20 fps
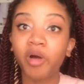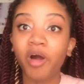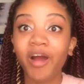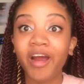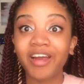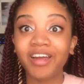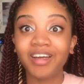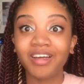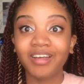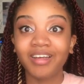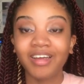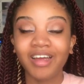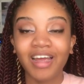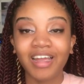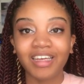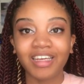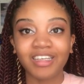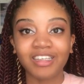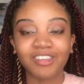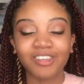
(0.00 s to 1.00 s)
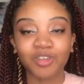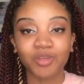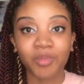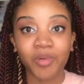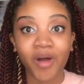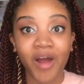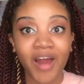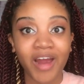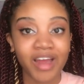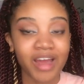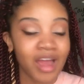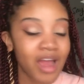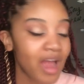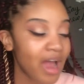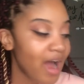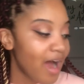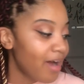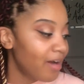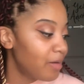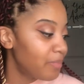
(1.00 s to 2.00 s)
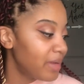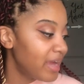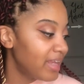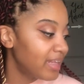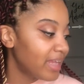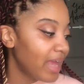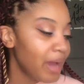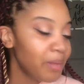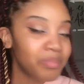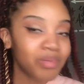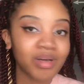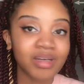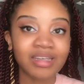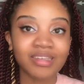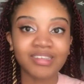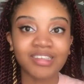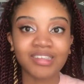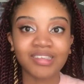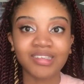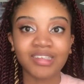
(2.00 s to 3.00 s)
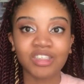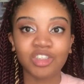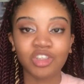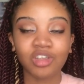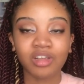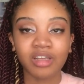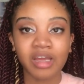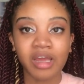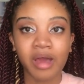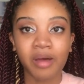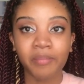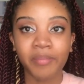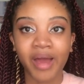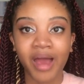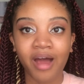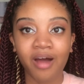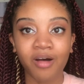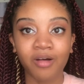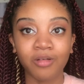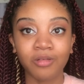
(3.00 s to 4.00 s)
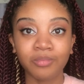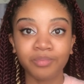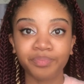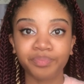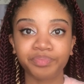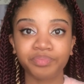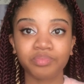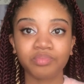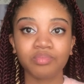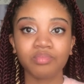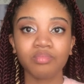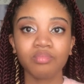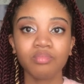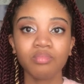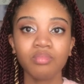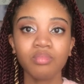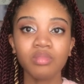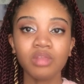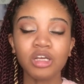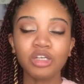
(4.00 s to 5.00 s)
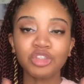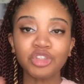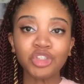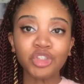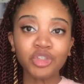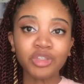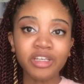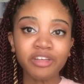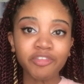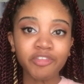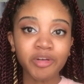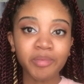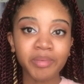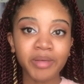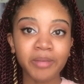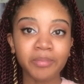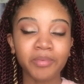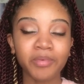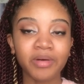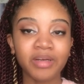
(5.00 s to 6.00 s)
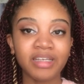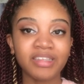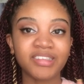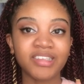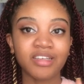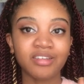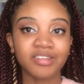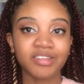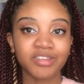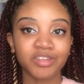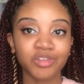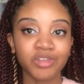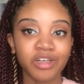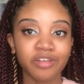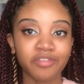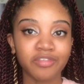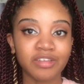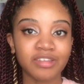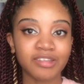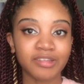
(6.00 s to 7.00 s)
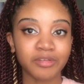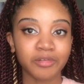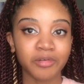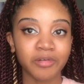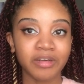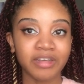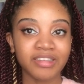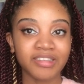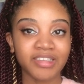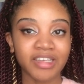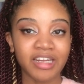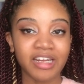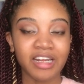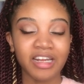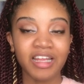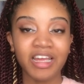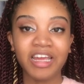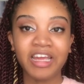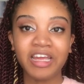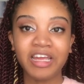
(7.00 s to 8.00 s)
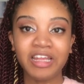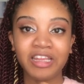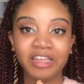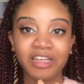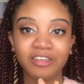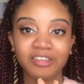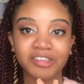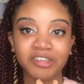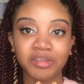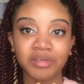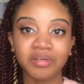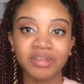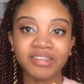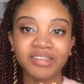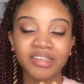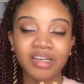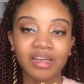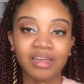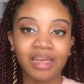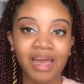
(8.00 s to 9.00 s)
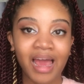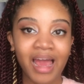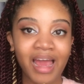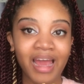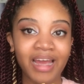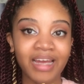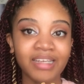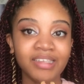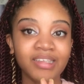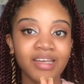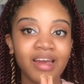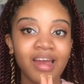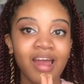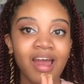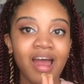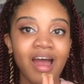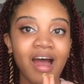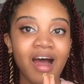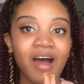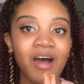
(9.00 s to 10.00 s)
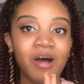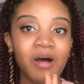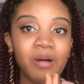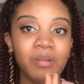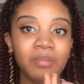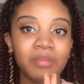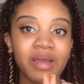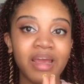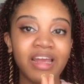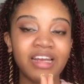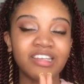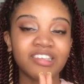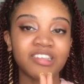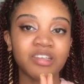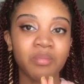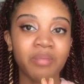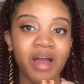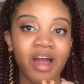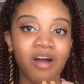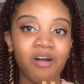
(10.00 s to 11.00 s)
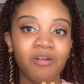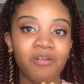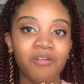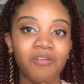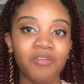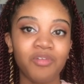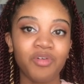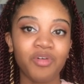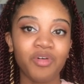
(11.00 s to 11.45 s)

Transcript: park linda sue park um, and that book is essentially about two different people and it tells two different stories and in the end their stories collide um, and it's about